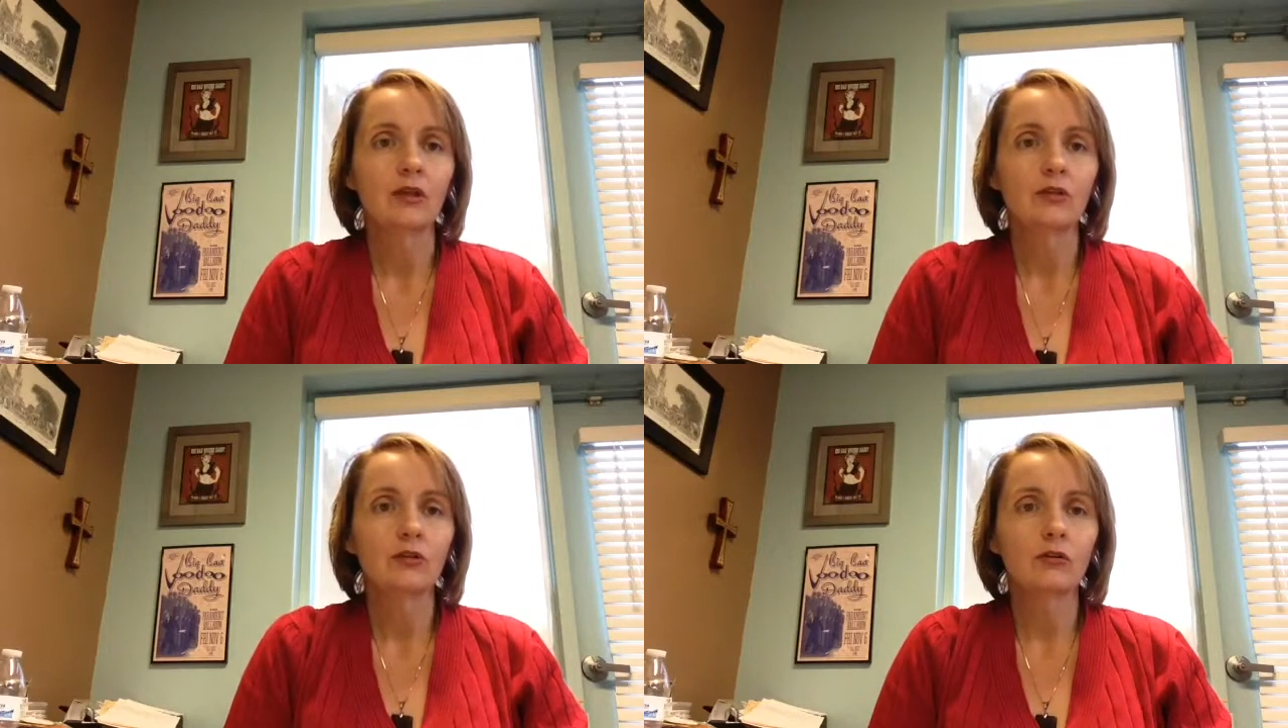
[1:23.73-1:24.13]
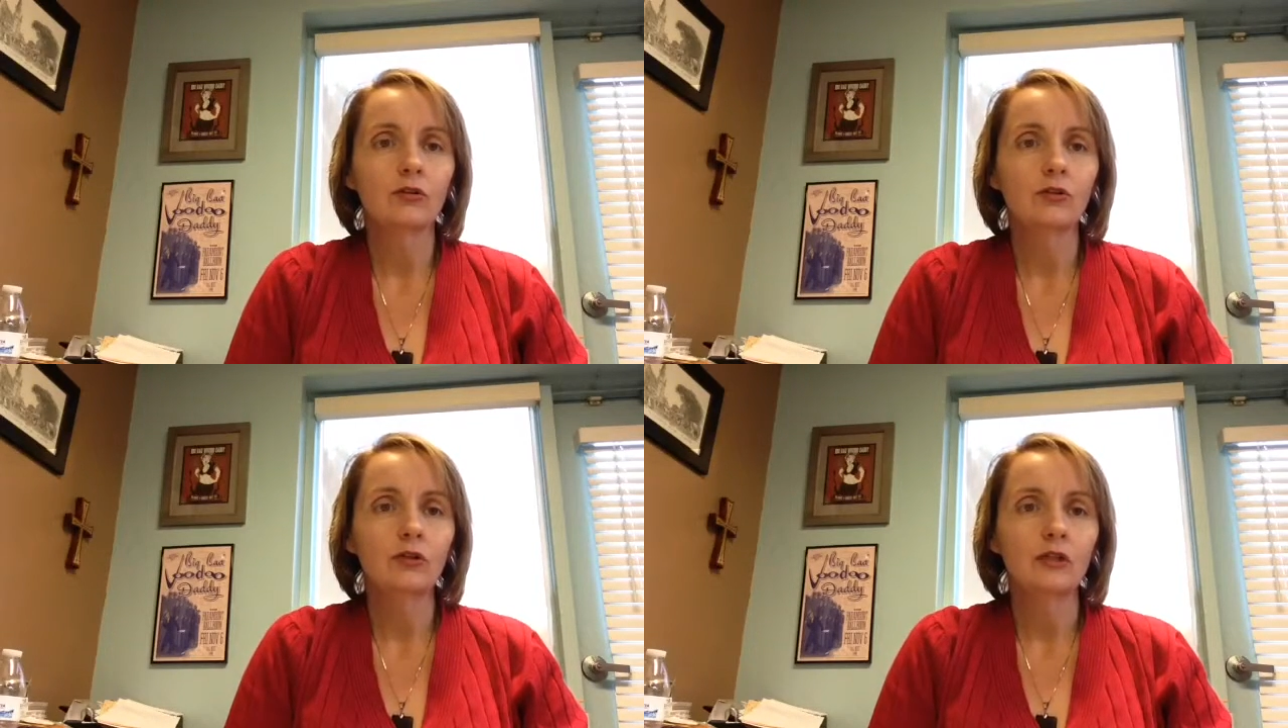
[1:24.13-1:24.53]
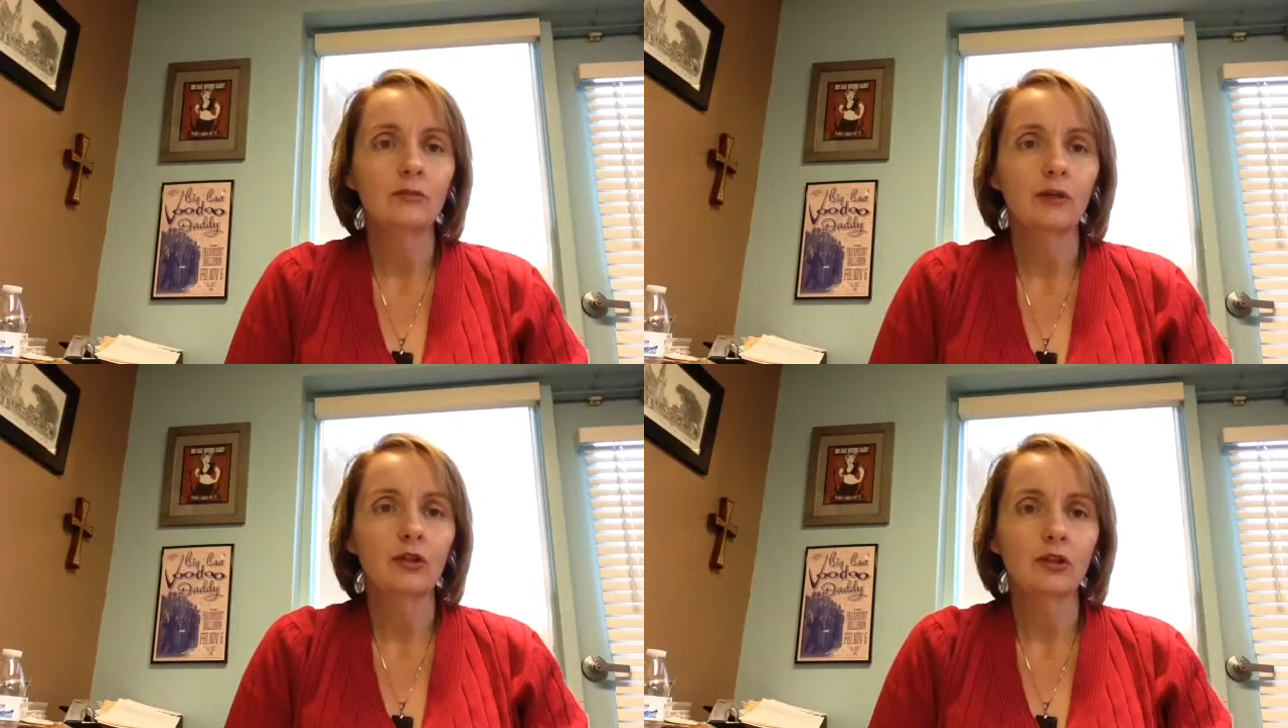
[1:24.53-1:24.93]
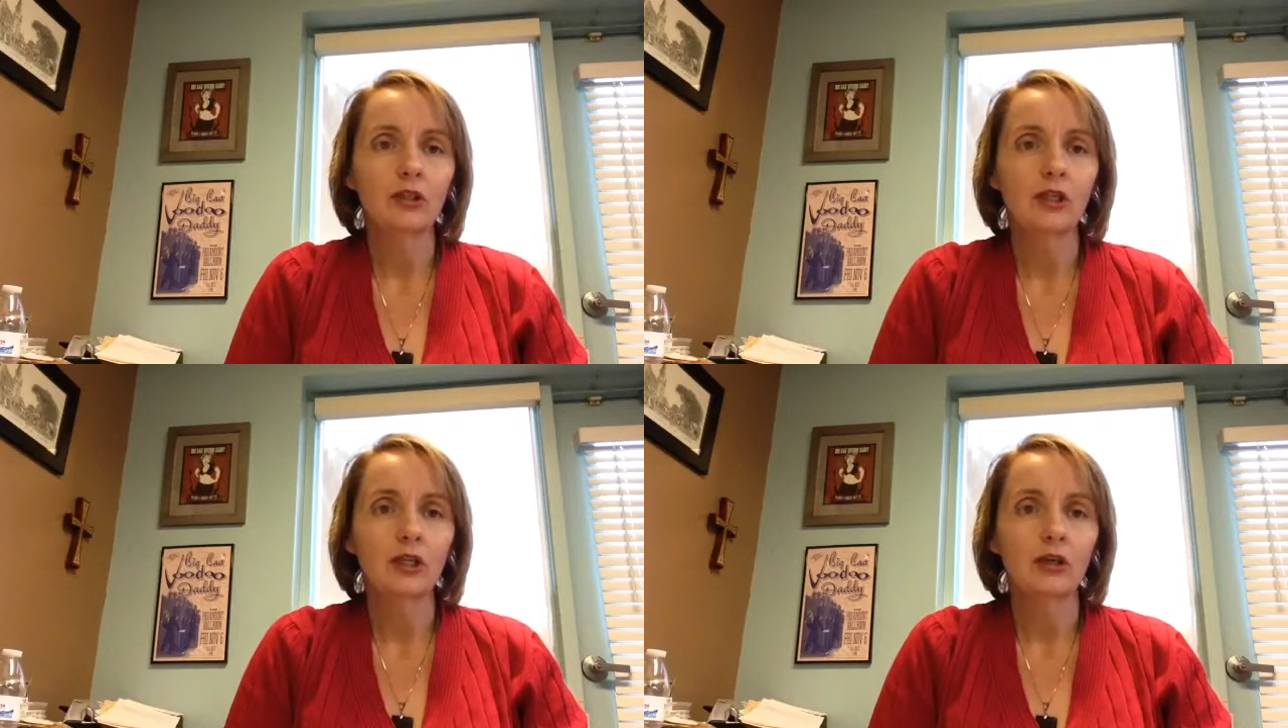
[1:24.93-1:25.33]
You can do this by
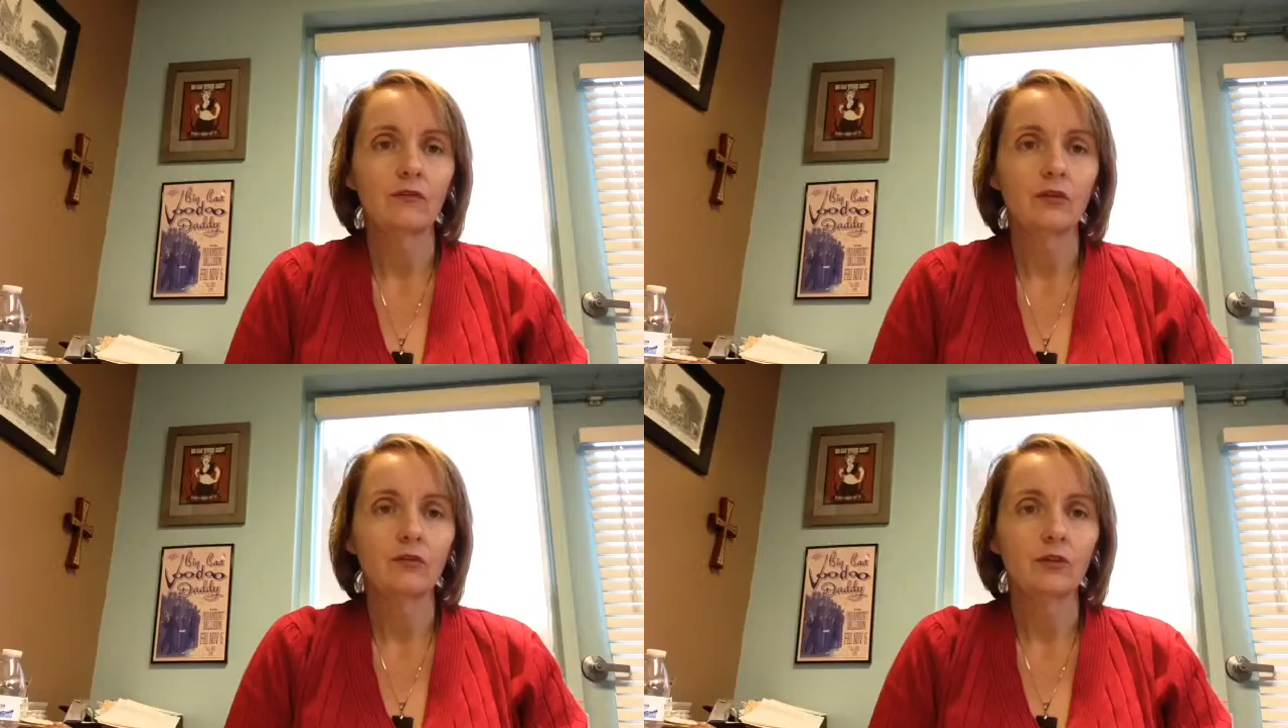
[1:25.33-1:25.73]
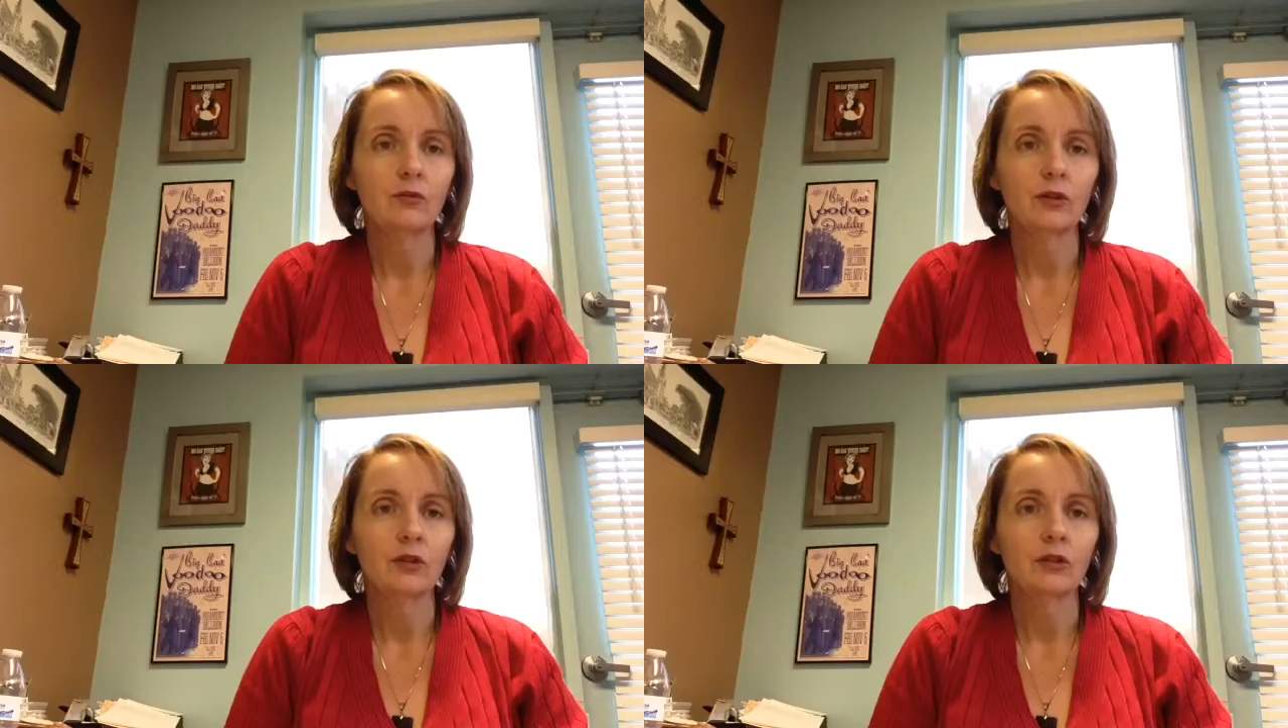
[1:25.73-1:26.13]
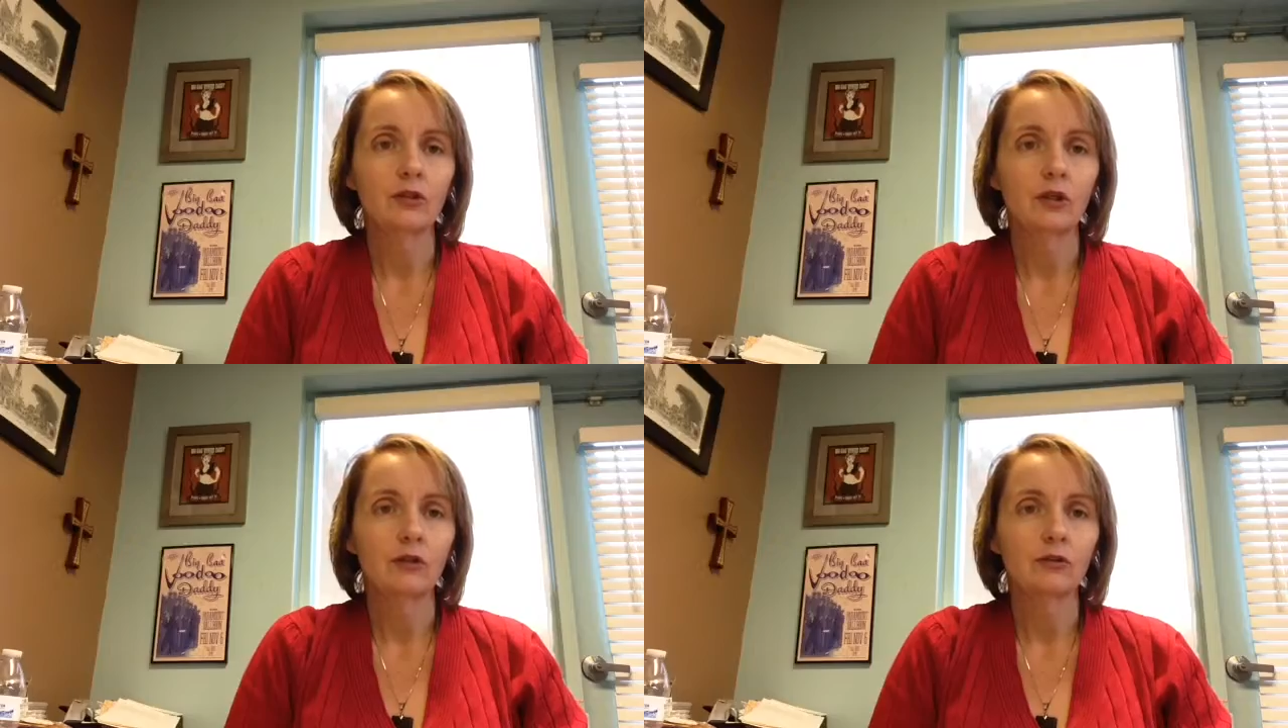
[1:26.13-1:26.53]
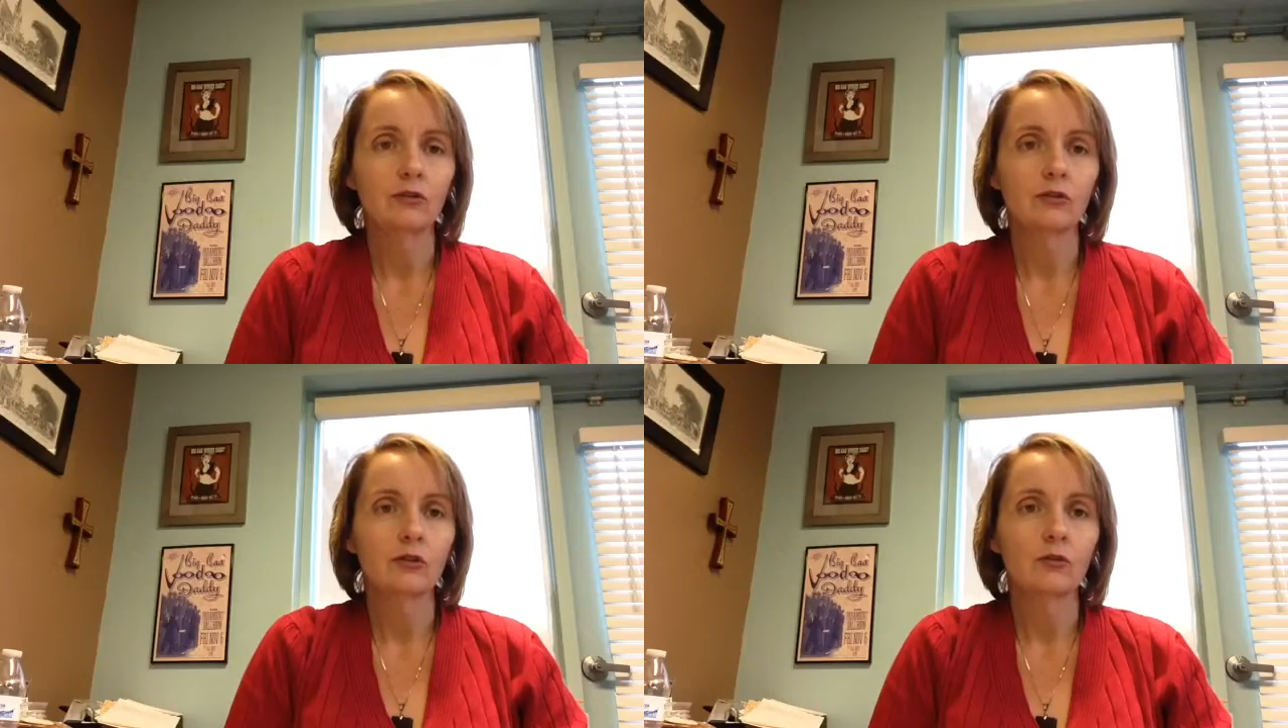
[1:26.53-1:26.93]
looking at line 51 on your
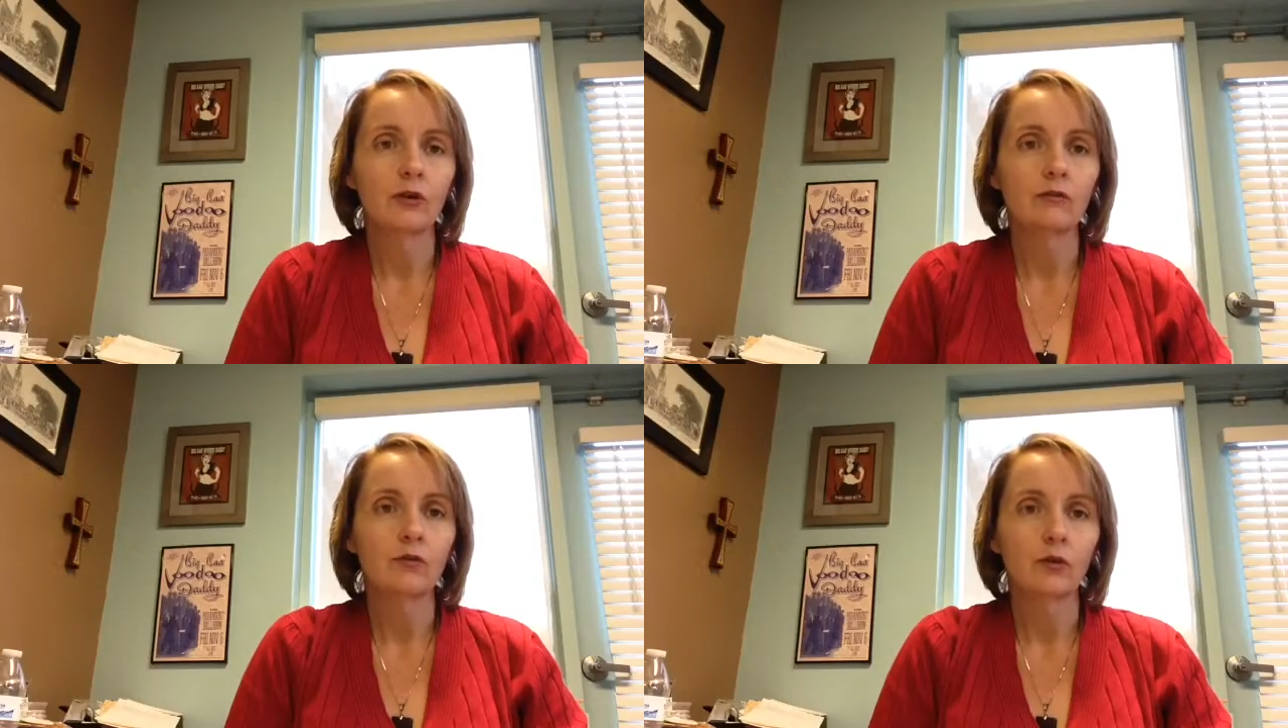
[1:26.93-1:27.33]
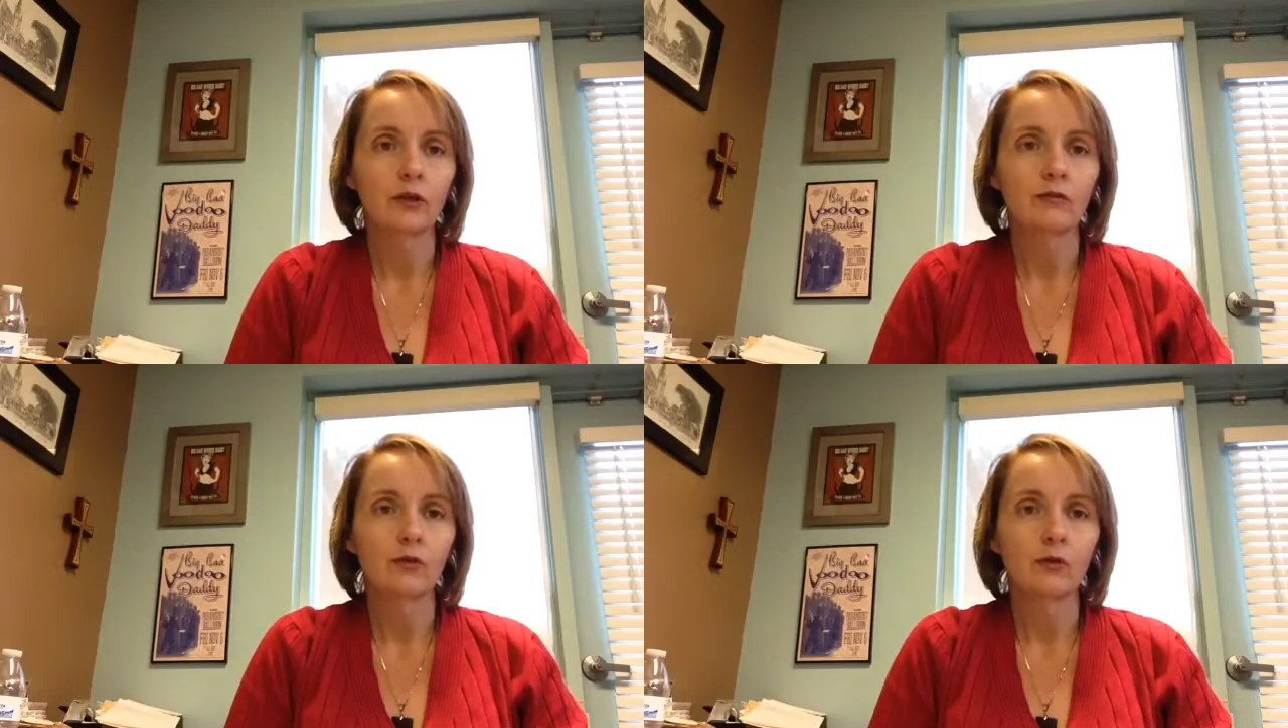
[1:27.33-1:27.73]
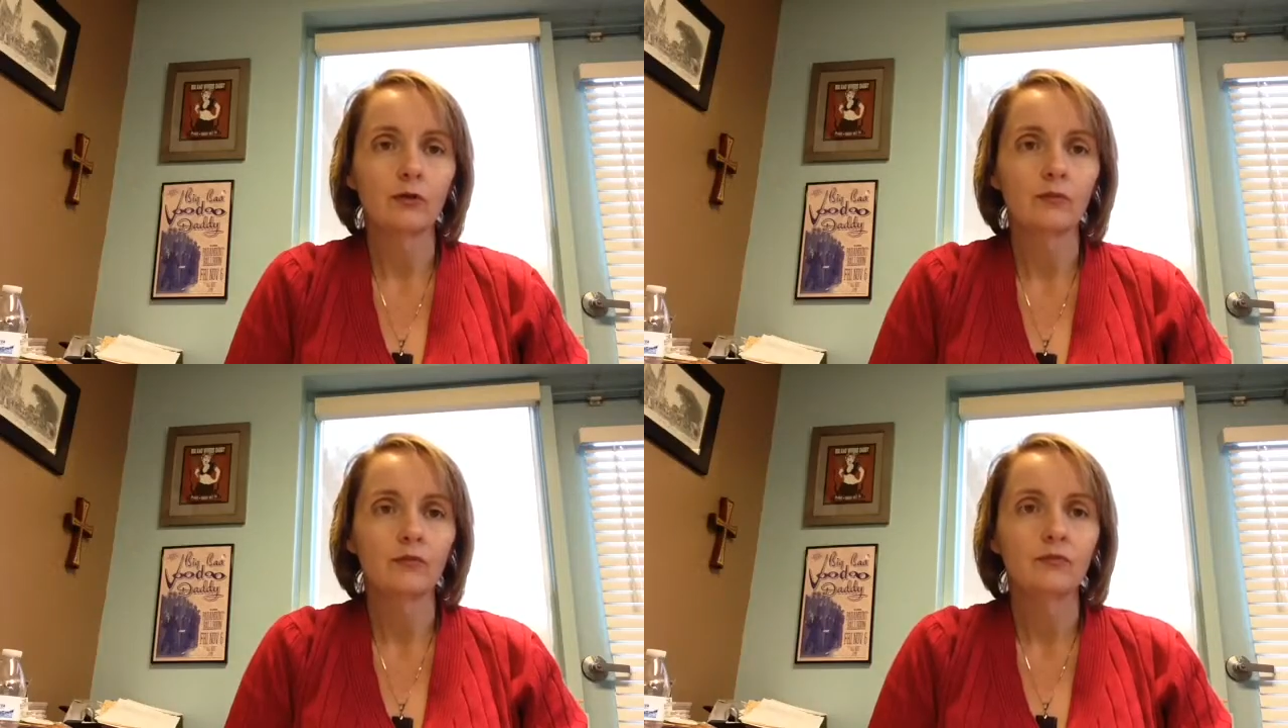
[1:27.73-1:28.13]
Arizona 140 form.